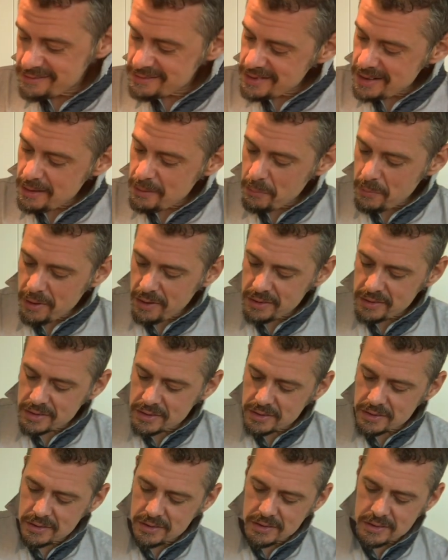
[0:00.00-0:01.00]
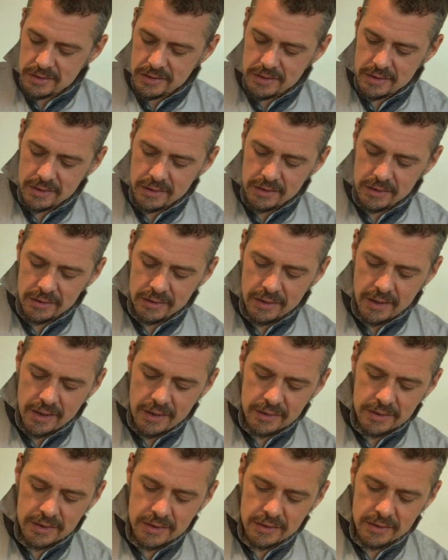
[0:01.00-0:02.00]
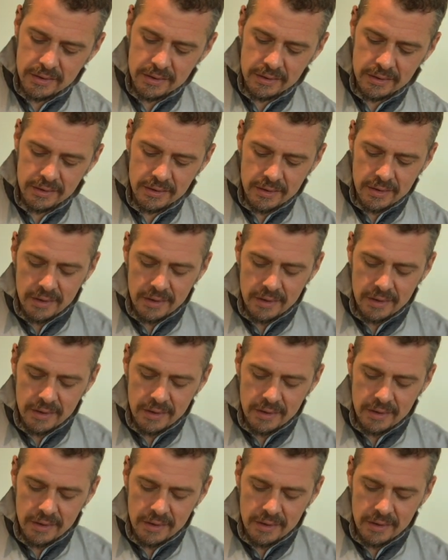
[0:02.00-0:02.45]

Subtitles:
Not much, just a little extra.